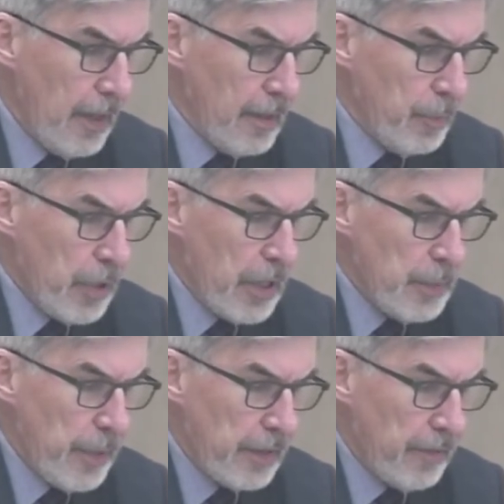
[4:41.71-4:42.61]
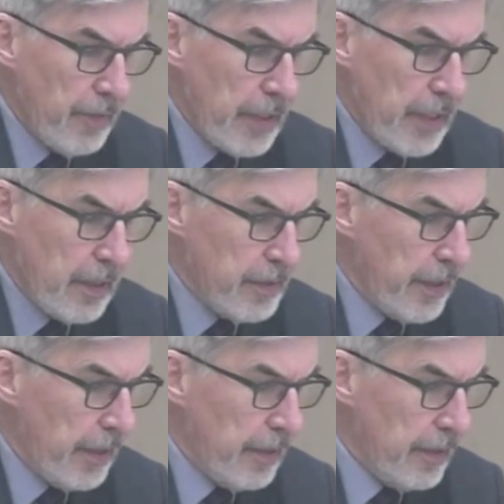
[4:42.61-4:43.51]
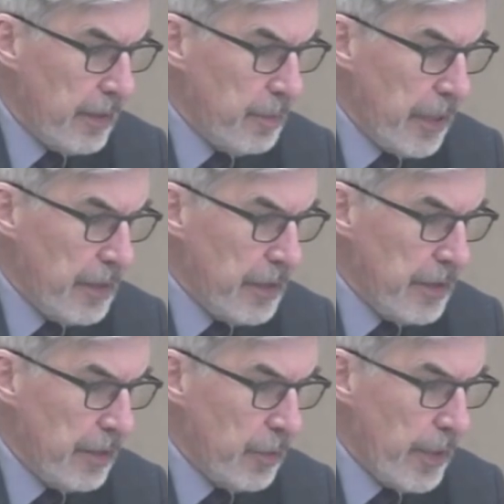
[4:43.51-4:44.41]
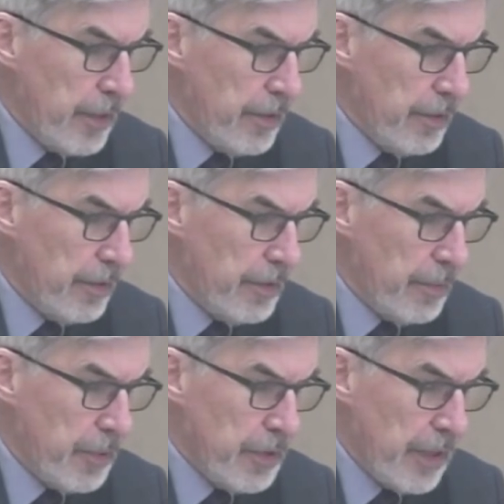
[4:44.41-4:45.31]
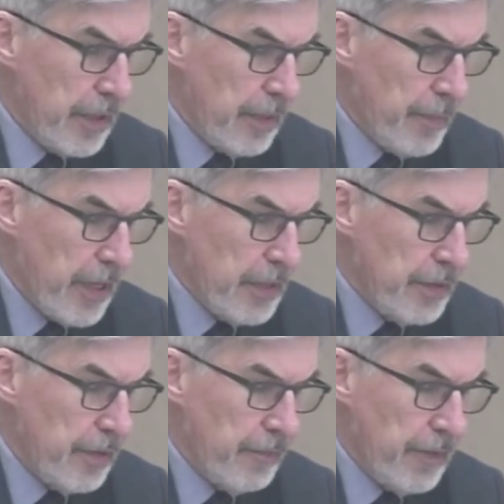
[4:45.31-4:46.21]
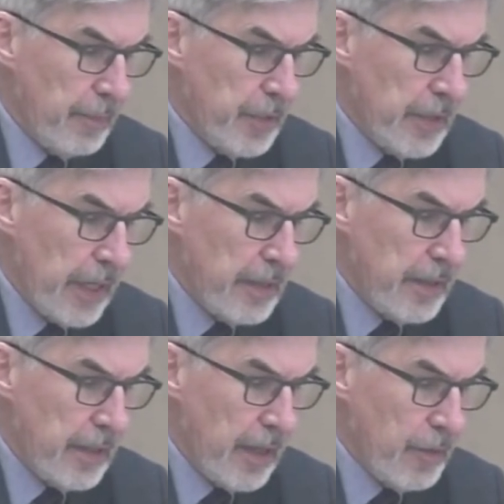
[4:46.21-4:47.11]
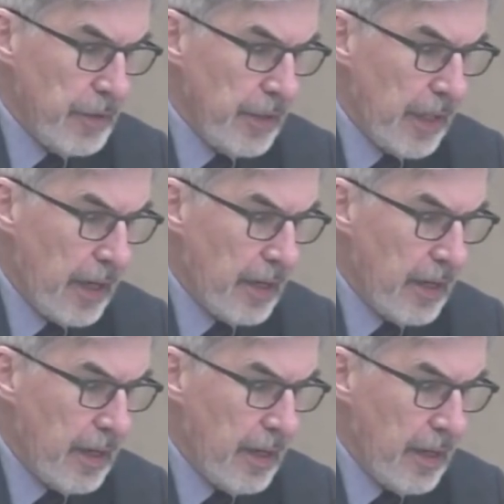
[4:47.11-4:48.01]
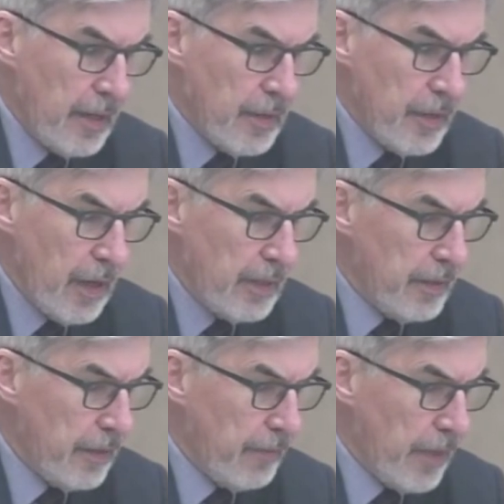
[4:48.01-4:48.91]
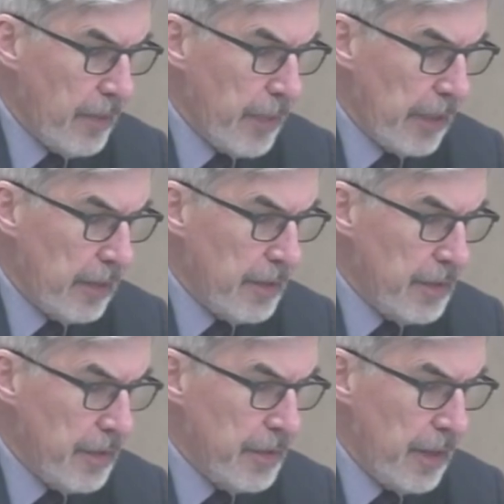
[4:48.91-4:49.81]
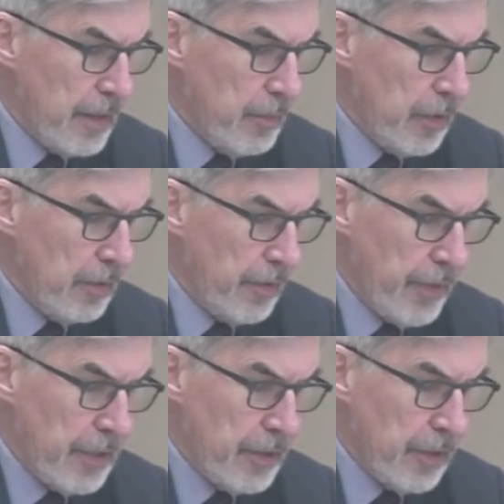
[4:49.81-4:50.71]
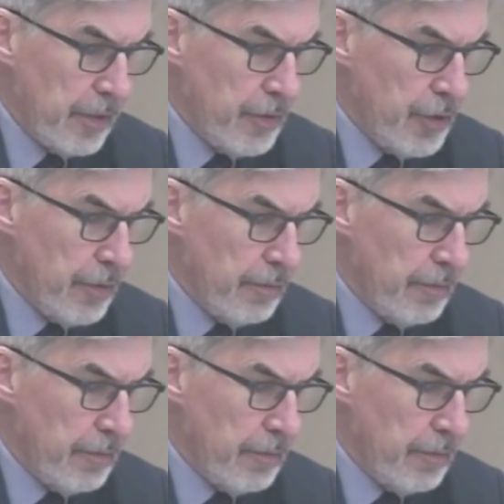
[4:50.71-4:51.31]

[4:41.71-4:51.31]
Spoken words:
The prospect of running articulated buses at 20 or 30% capacity for up to 19 hours a day is not an environmentally sustainable green solution.